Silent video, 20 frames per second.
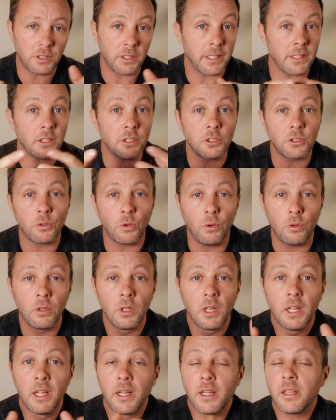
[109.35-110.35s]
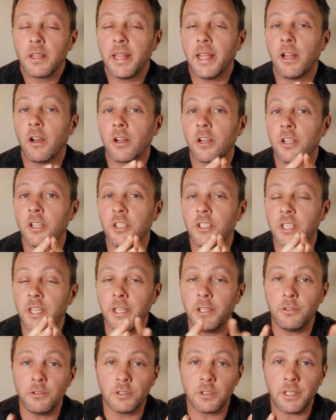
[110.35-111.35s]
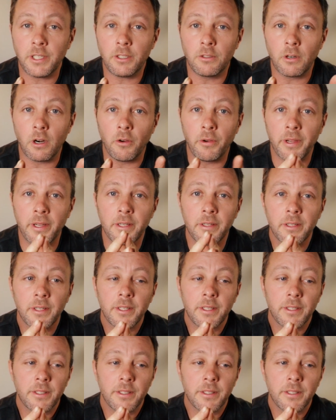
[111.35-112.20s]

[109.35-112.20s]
and like the sole. They are continuously growing.